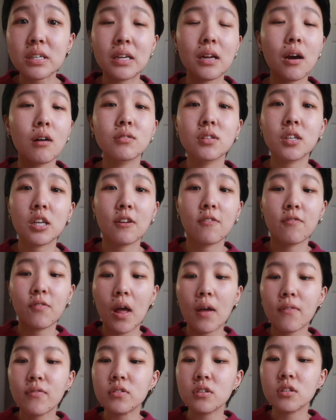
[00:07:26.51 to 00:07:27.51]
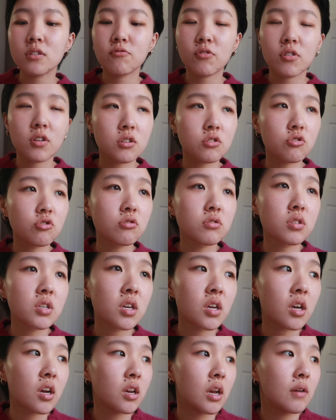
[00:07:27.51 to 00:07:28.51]
And I was like, if life isn't very
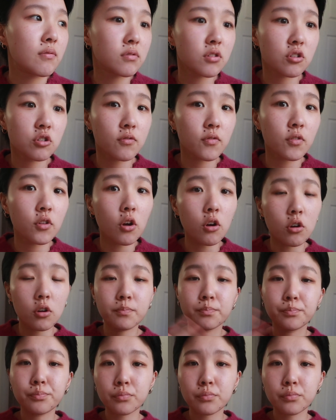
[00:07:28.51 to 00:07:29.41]
interesting and I'm thinking to vlog,